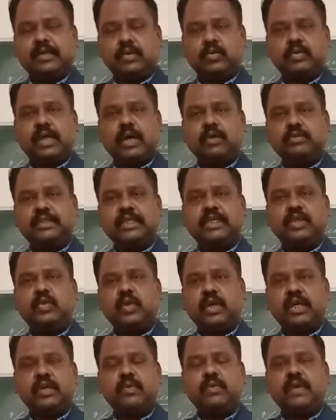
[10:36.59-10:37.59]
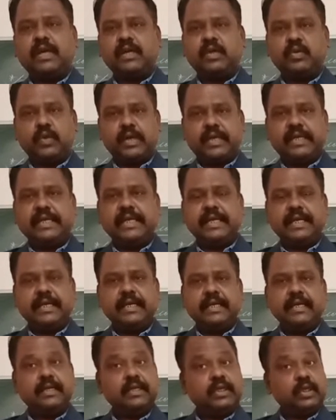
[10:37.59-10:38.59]

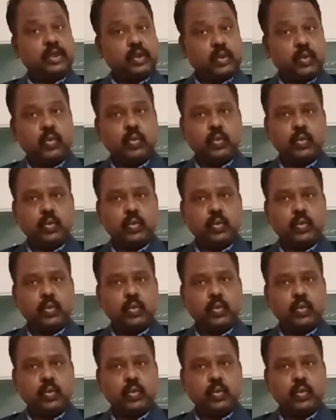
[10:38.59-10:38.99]
2021-22